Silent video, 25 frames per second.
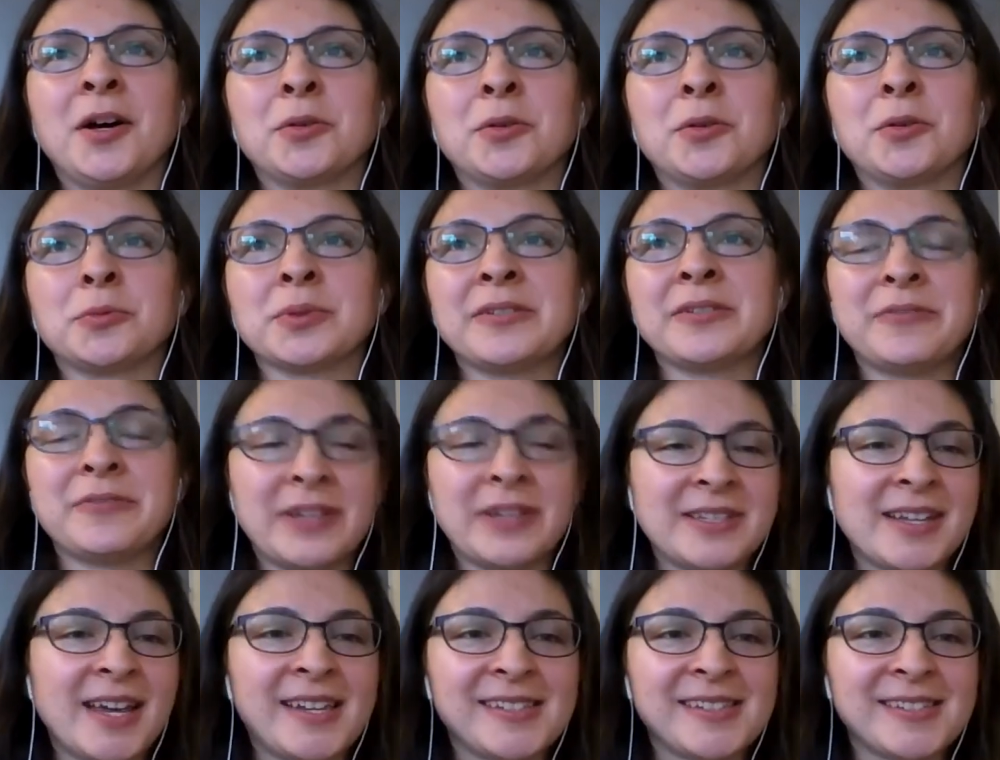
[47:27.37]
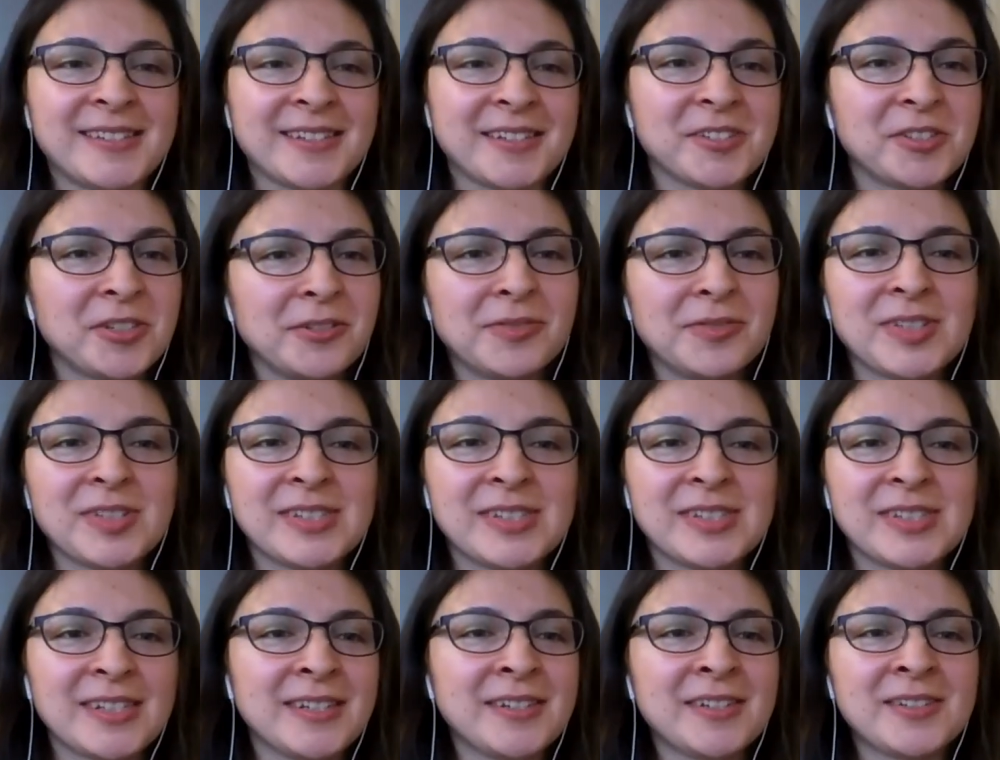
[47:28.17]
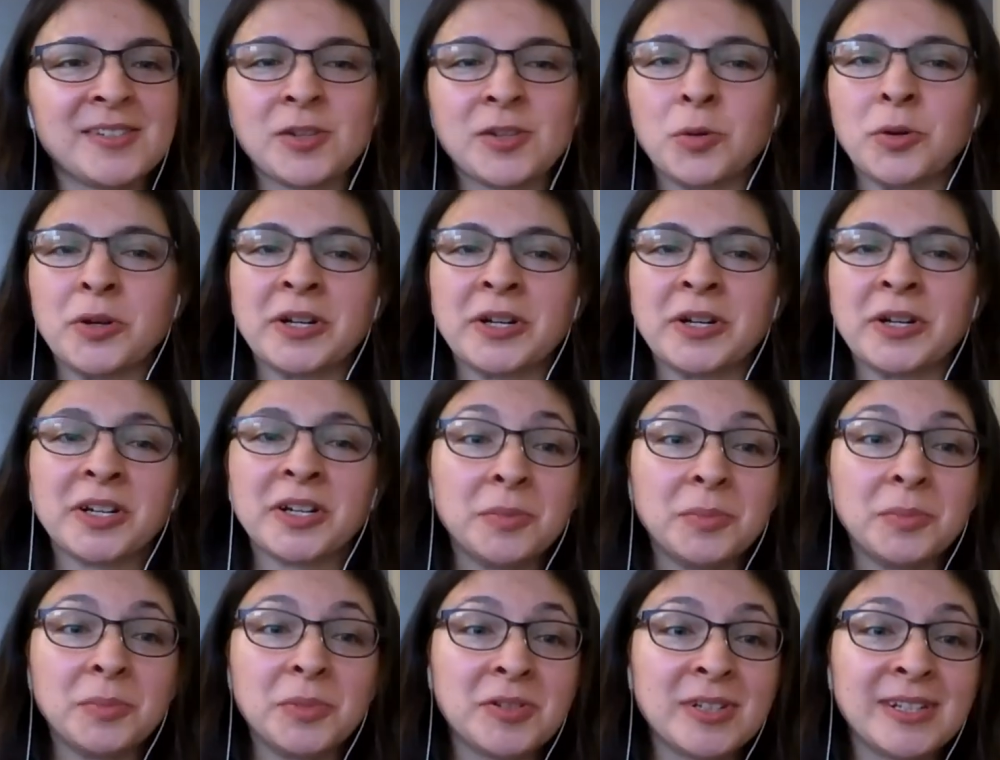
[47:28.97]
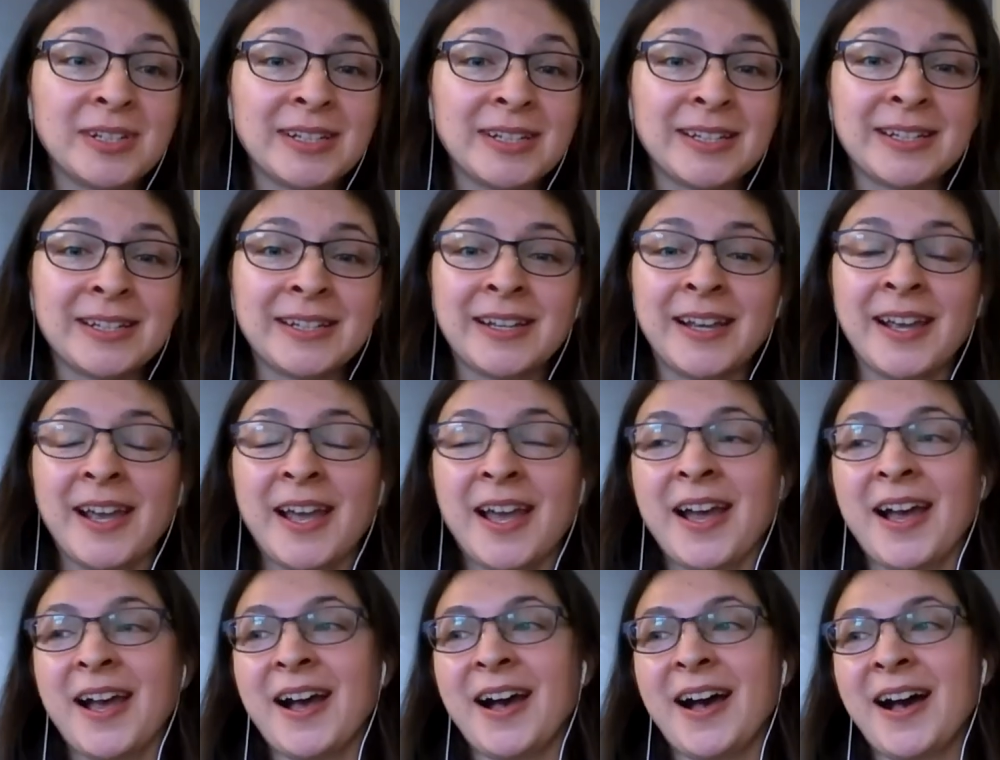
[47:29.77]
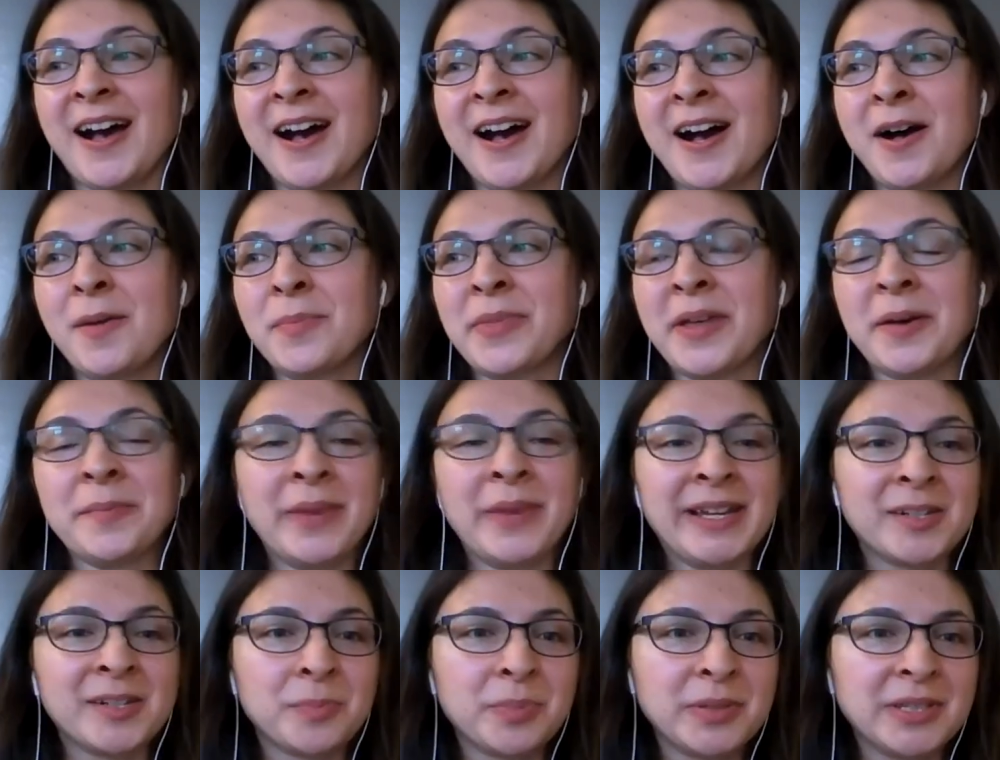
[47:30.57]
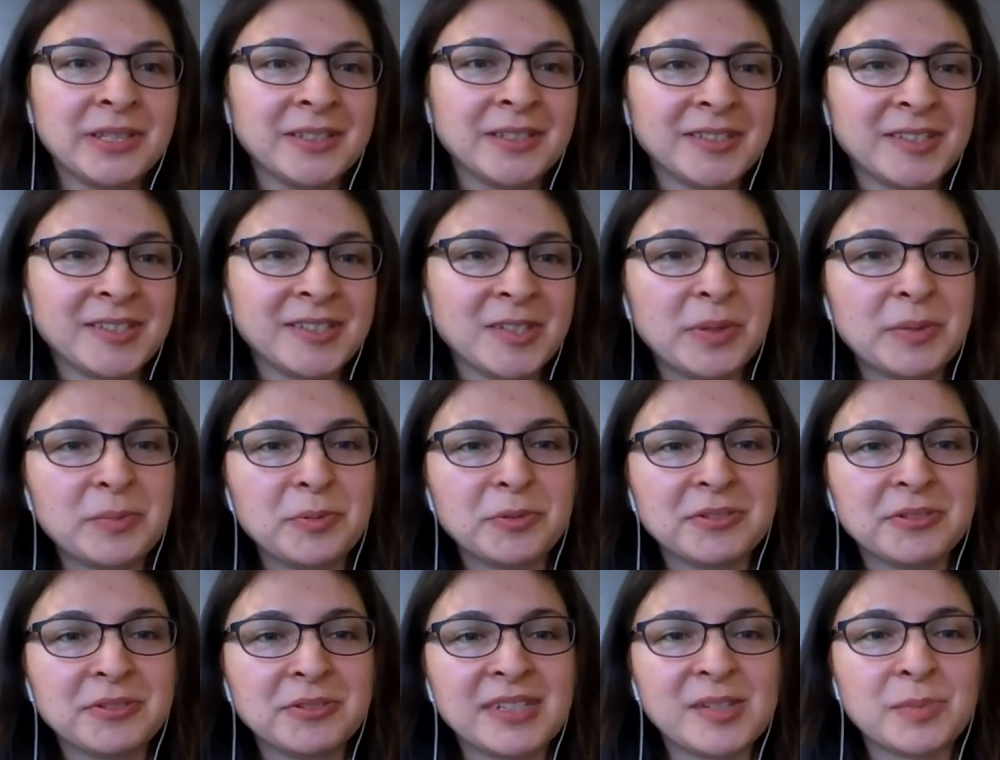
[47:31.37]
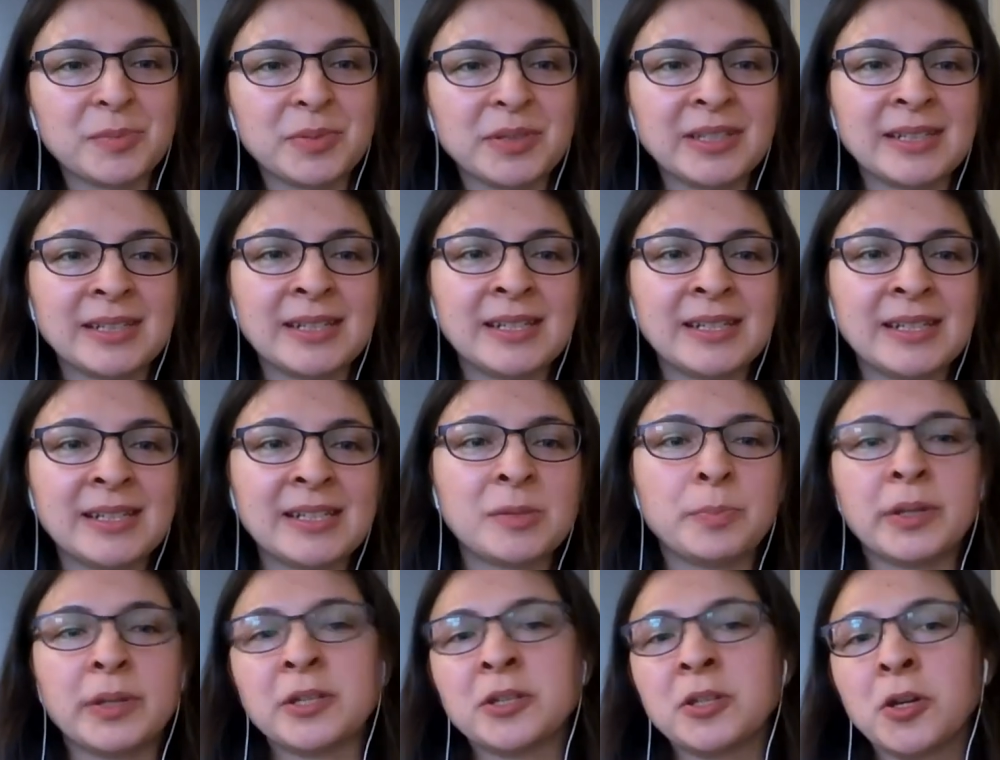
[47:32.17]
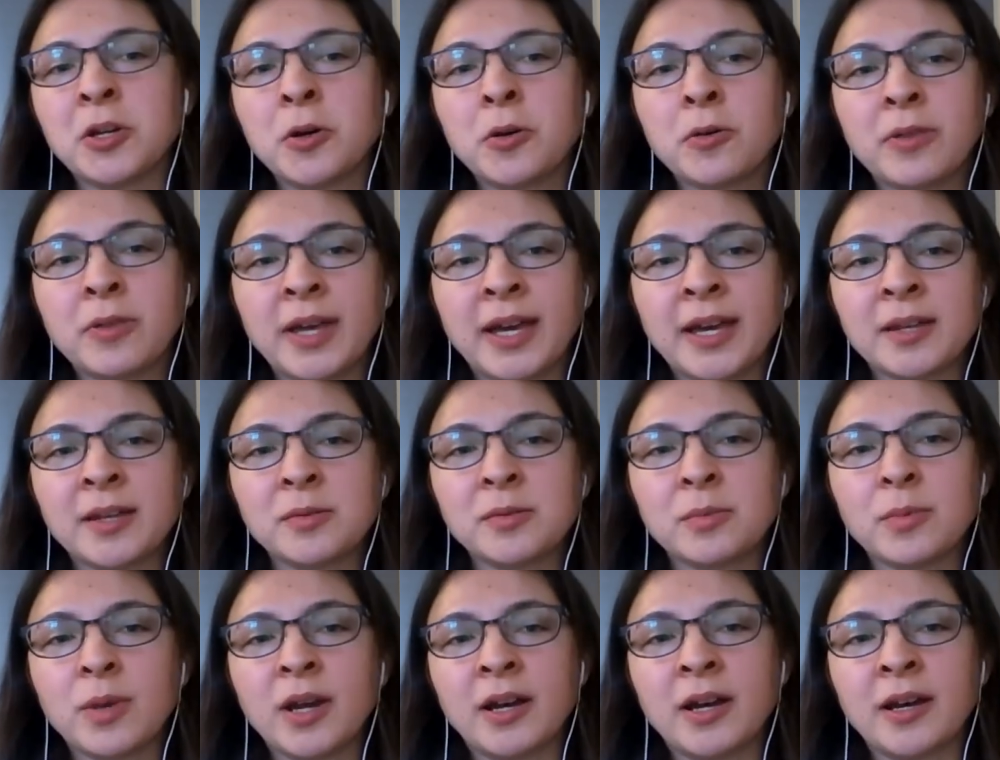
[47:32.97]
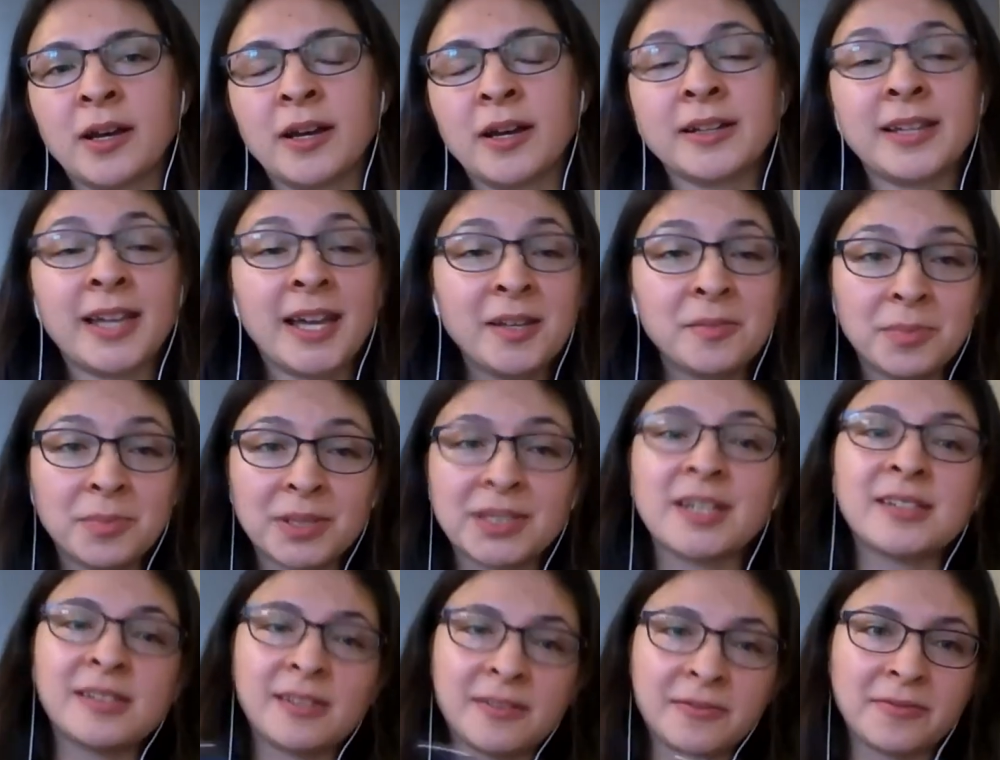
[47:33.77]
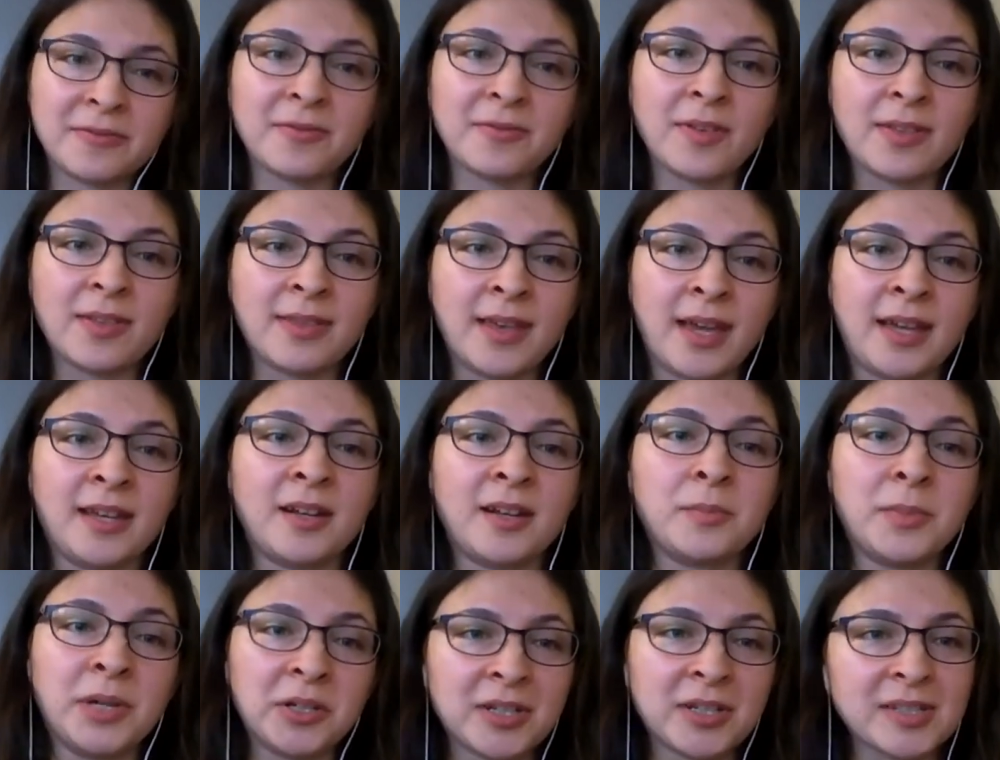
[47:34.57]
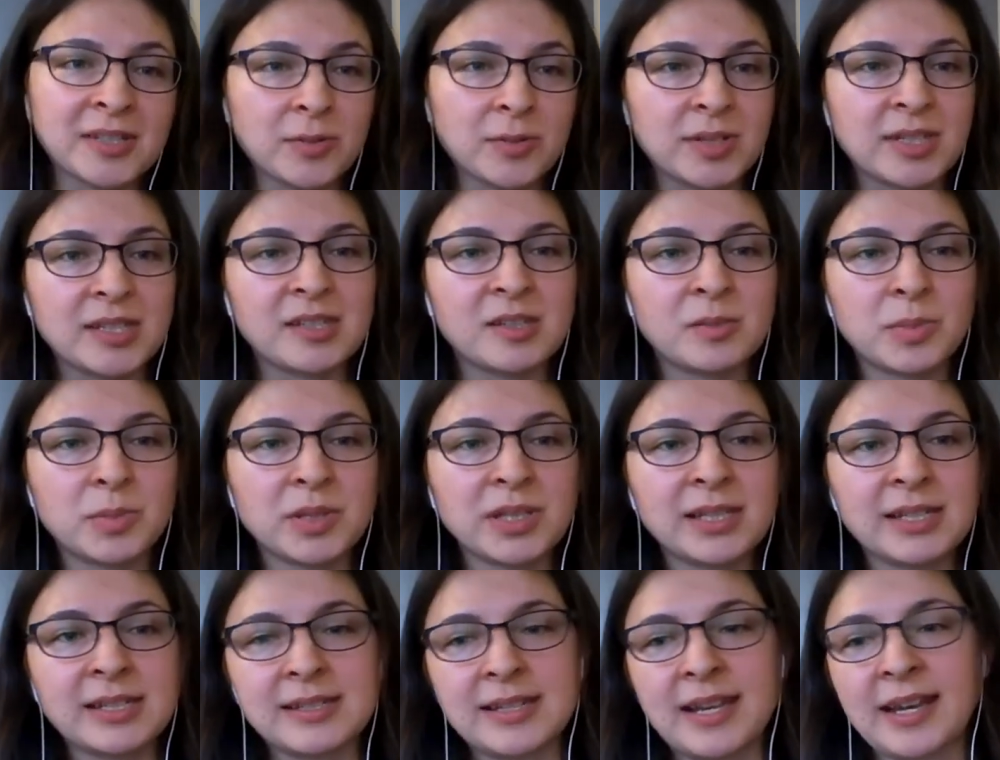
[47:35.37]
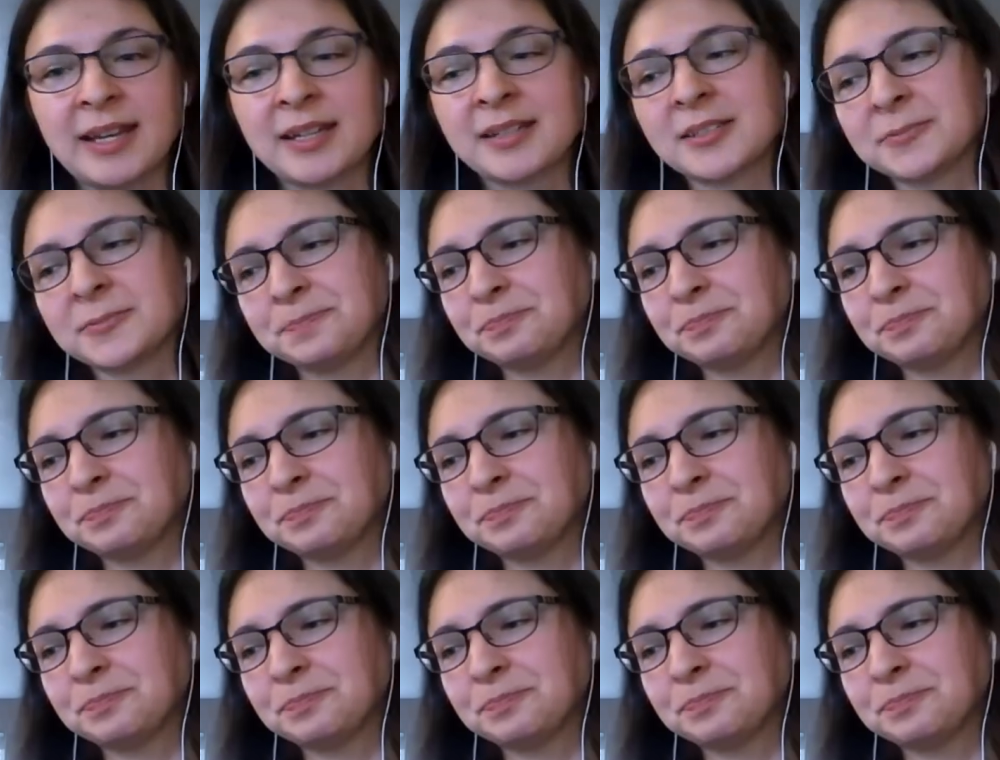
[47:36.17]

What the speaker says: really fantastic services or community that might appeal to people with disabilities, but know that, again, because of that Americans with Disabilities Act,